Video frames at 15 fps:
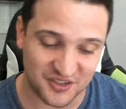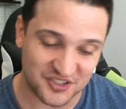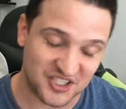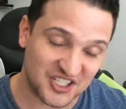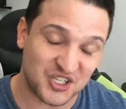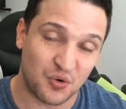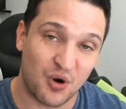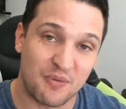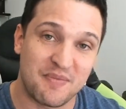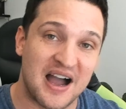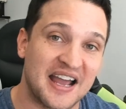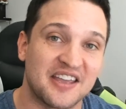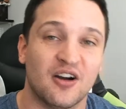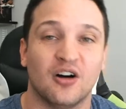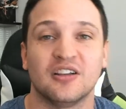just to
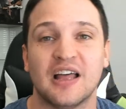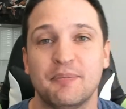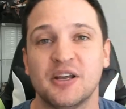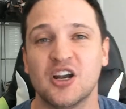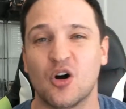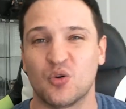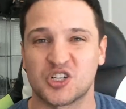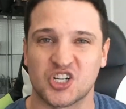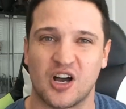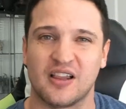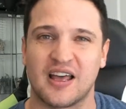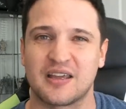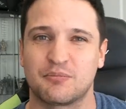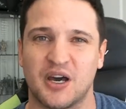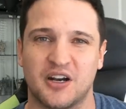remind y'all, let me know what y'all
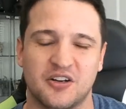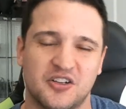like better.